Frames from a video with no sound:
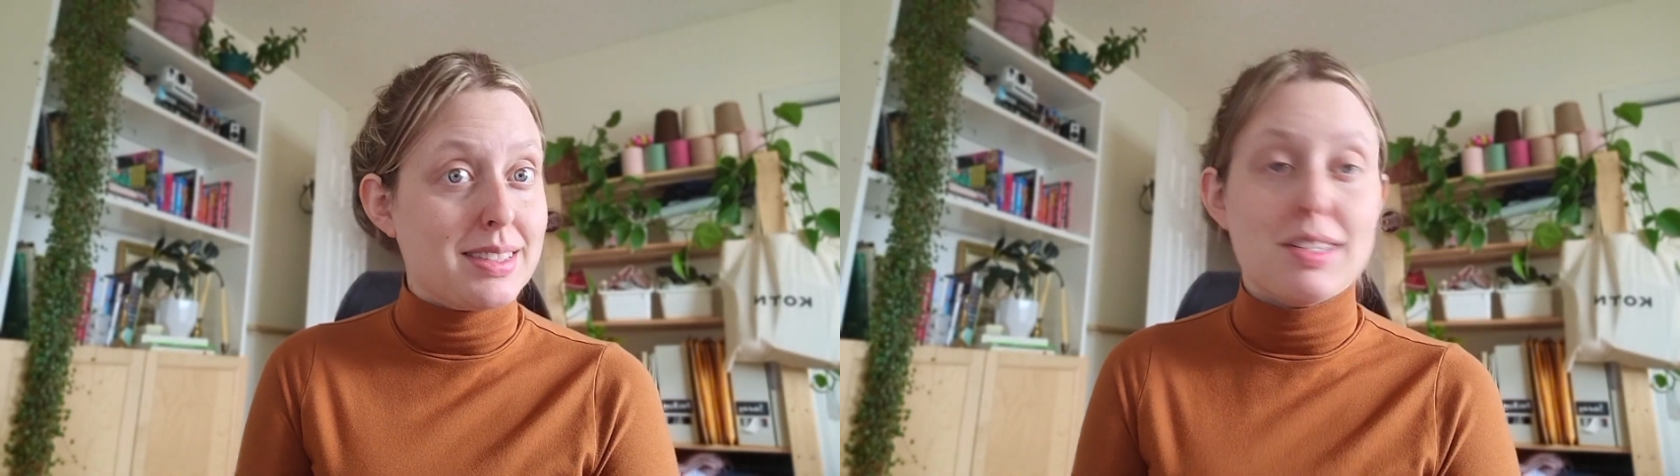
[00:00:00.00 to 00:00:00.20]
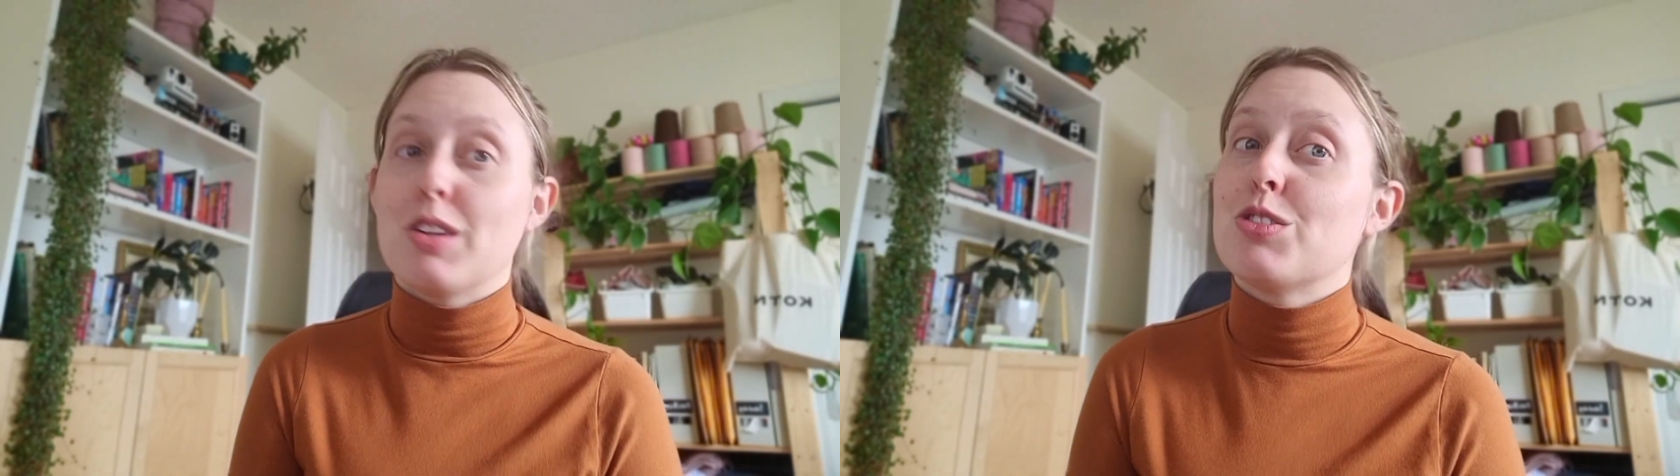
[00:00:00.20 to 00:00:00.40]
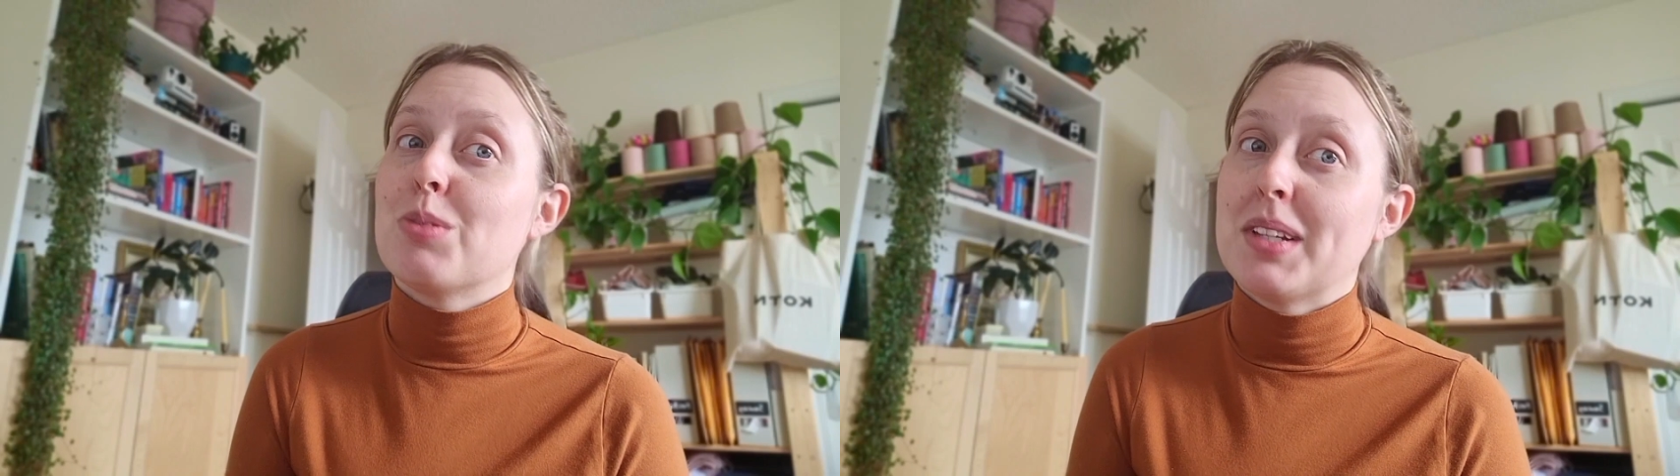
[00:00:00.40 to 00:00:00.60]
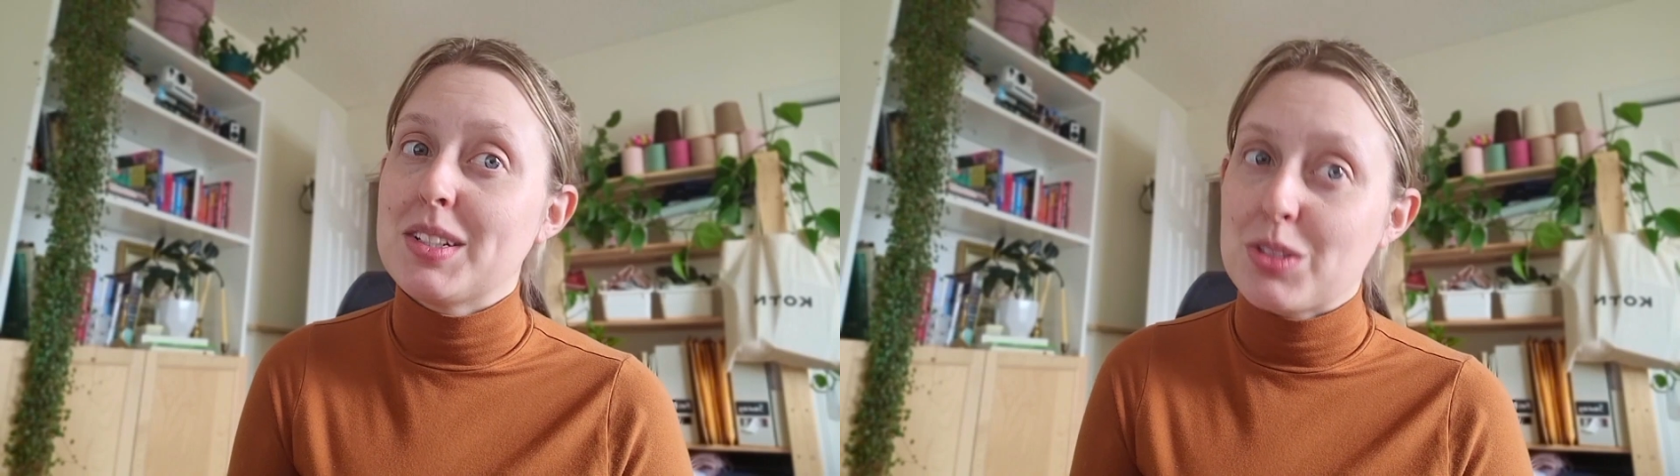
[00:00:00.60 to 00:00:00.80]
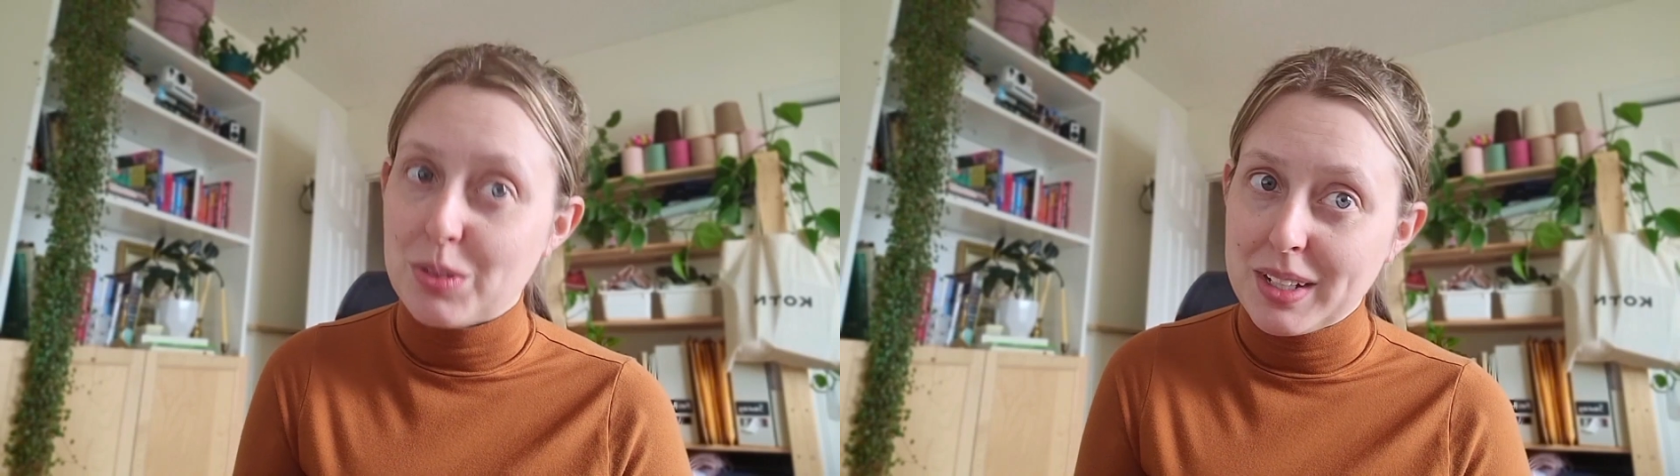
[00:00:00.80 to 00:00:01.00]
Not sure where that's
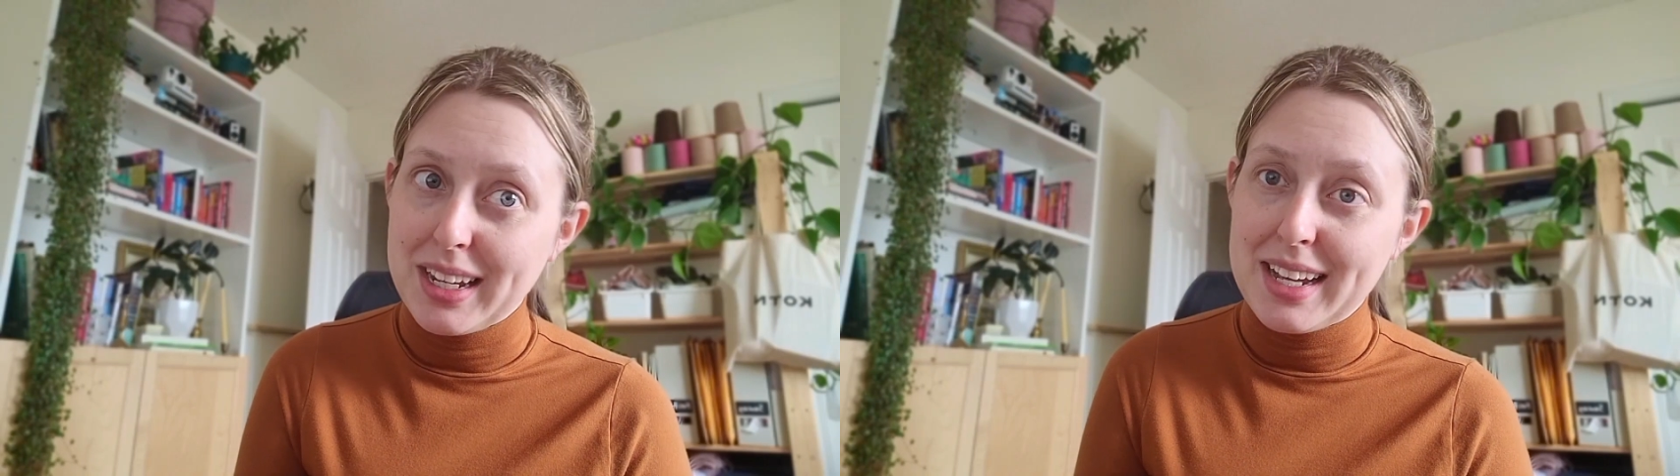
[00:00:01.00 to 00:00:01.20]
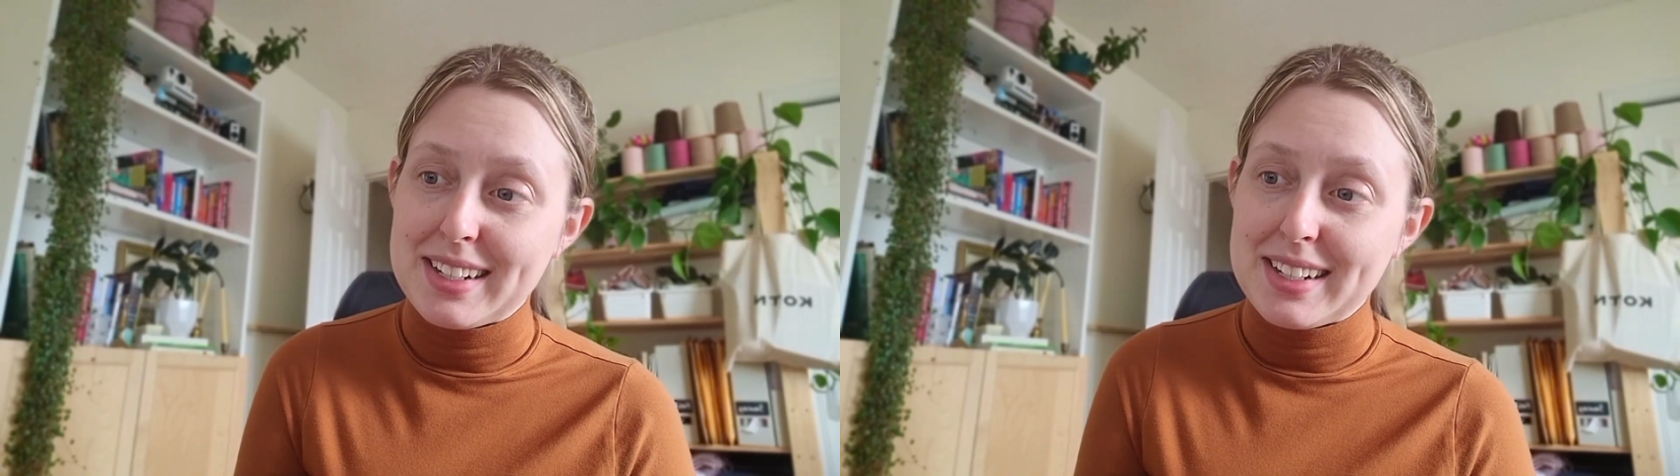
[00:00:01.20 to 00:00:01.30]
going yet,